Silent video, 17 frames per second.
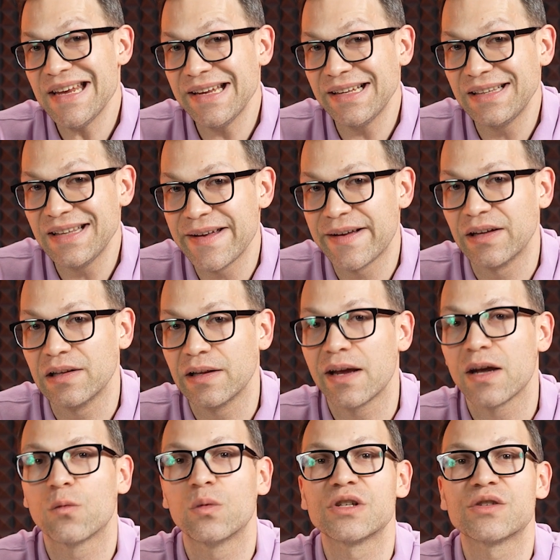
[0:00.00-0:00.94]
illegally,
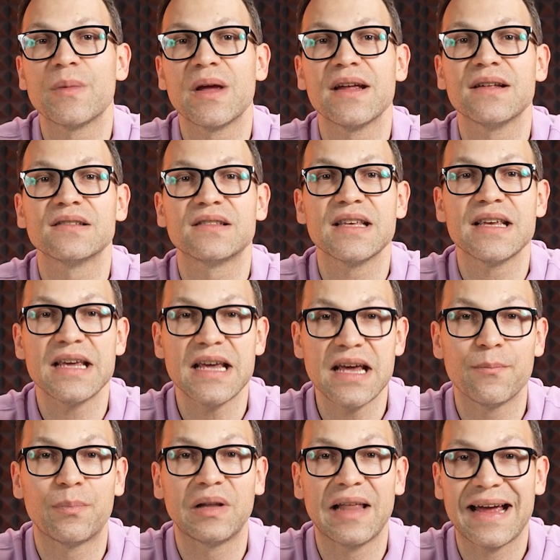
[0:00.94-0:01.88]
which means the
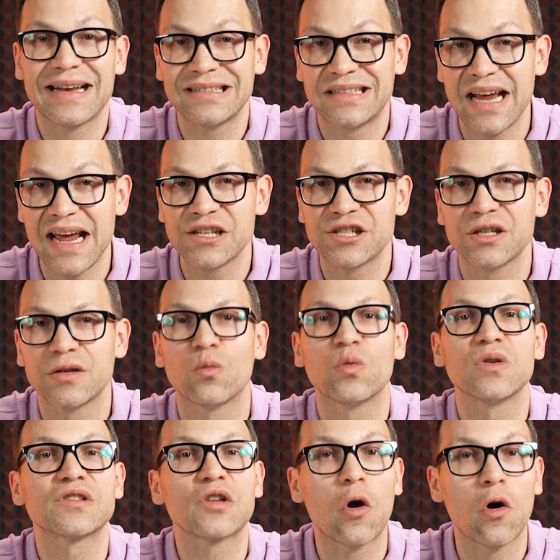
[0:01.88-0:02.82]
implantation
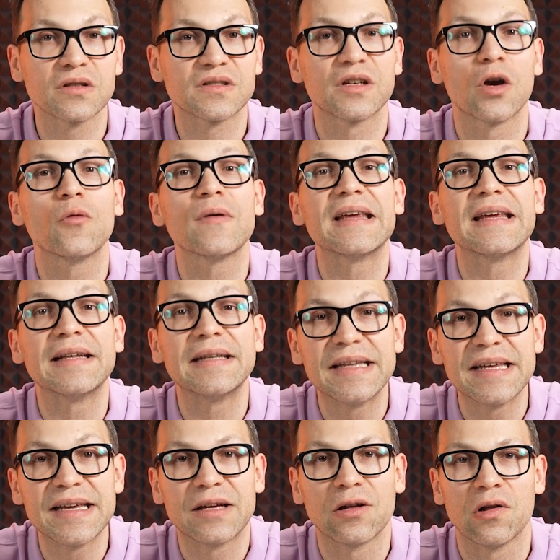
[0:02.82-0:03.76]
was also
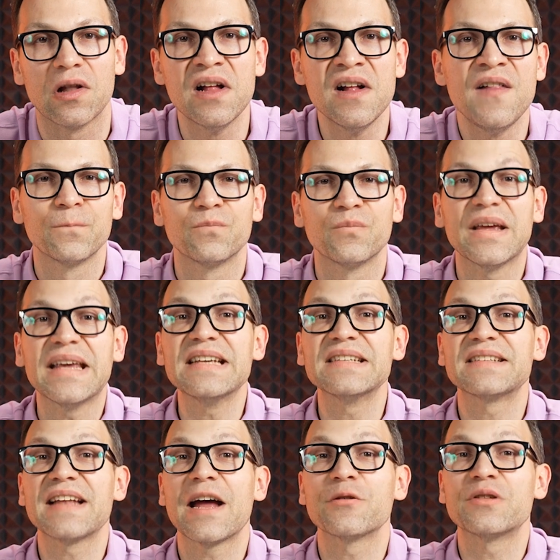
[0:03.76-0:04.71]
illegal. He
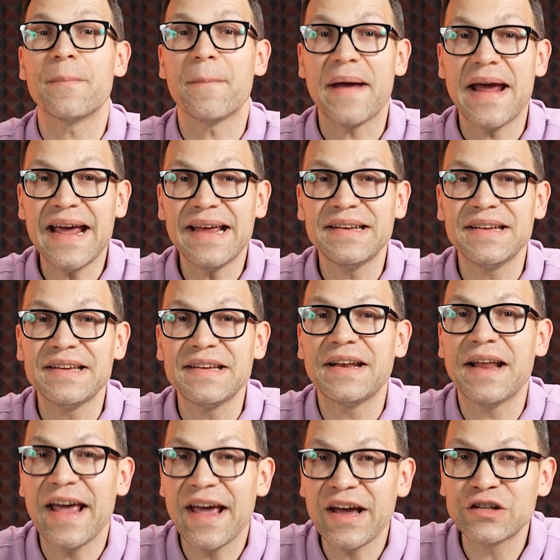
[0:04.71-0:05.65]
is now demanding
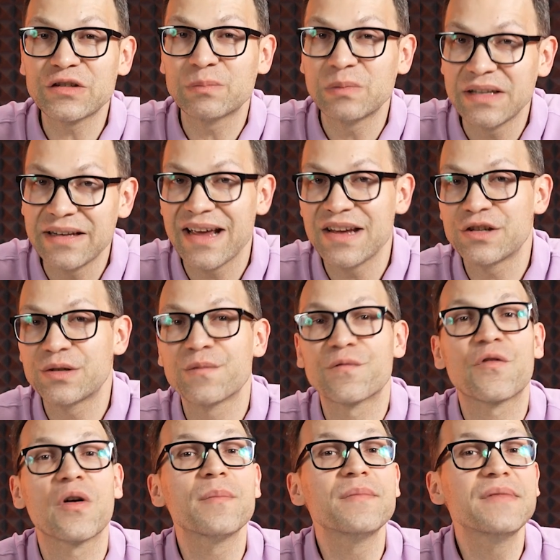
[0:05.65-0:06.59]
an explanation
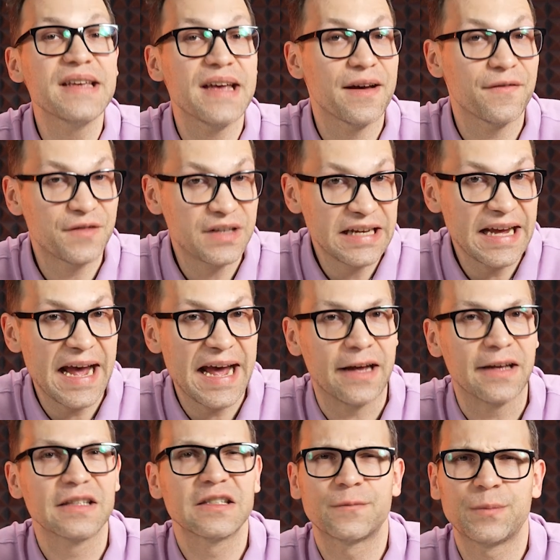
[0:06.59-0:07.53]
from the
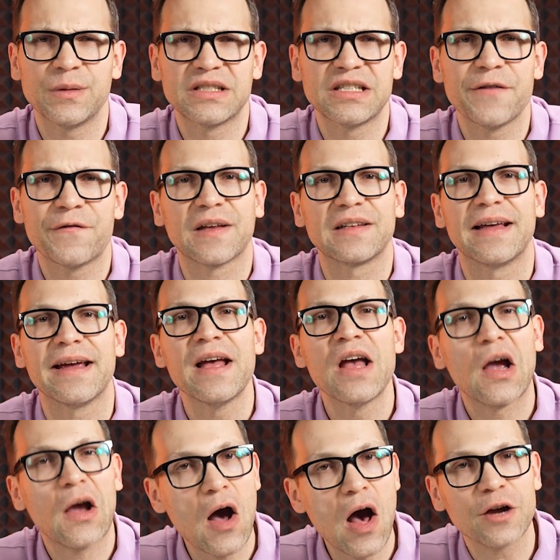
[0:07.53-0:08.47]
FDA. Specifically,
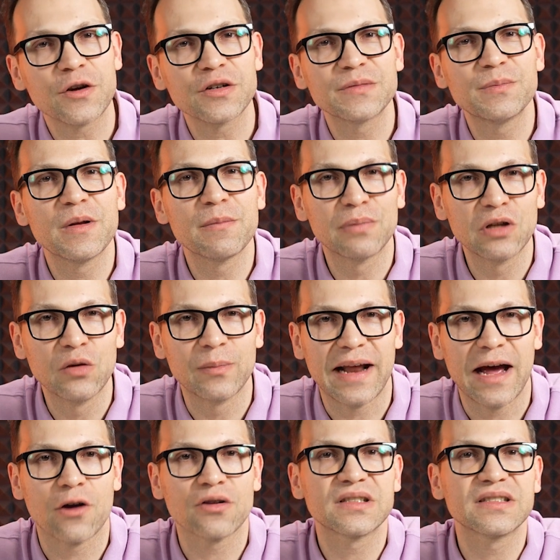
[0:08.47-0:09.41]
Congressman
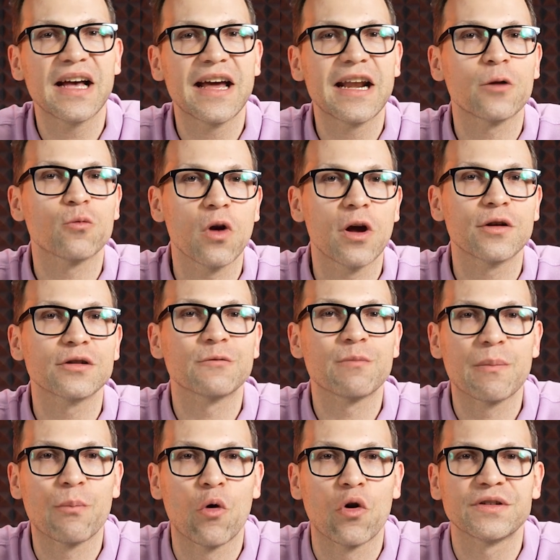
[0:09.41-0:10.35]
Blumenauer cited Reuters
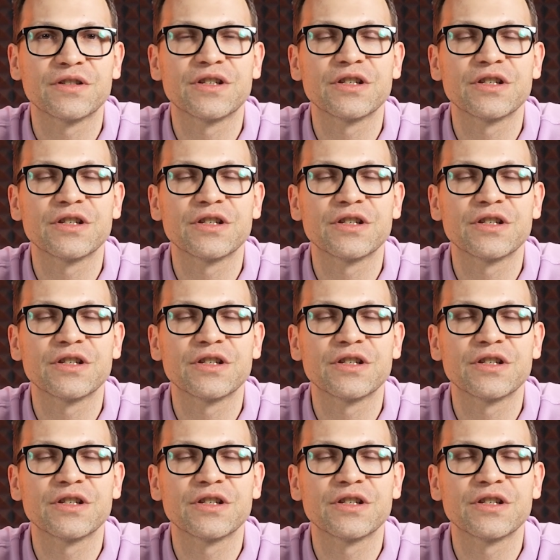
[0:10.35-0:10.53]
reports